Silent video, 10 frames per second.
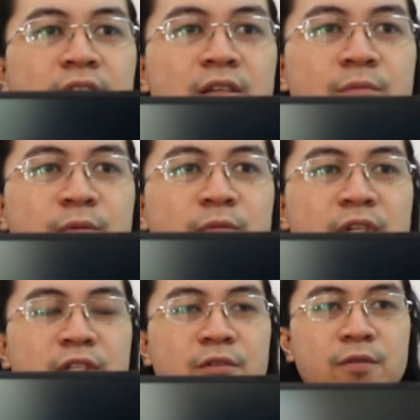You have some
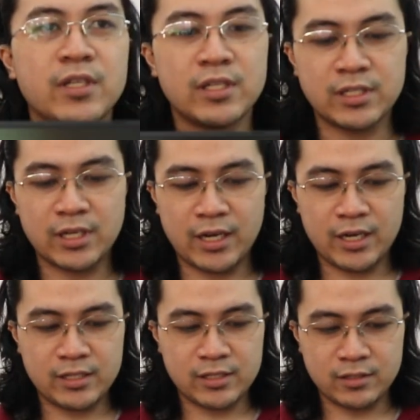grills over at the
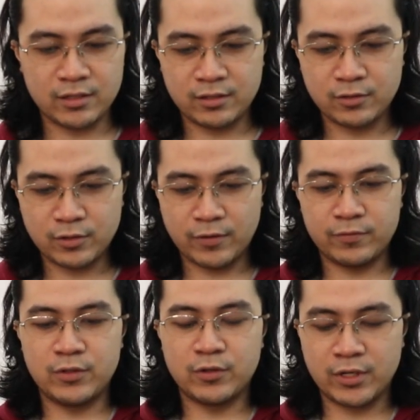sides, and then you have
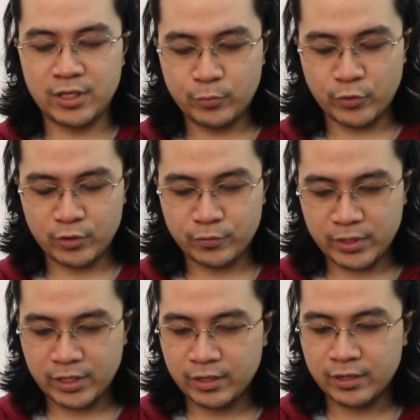your keyboard over
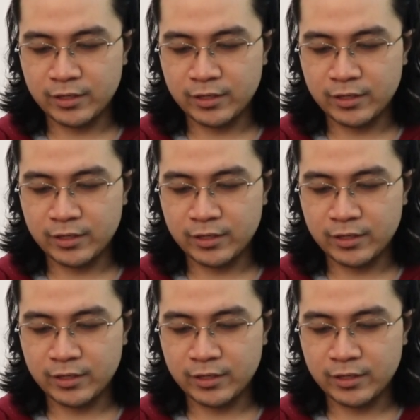here.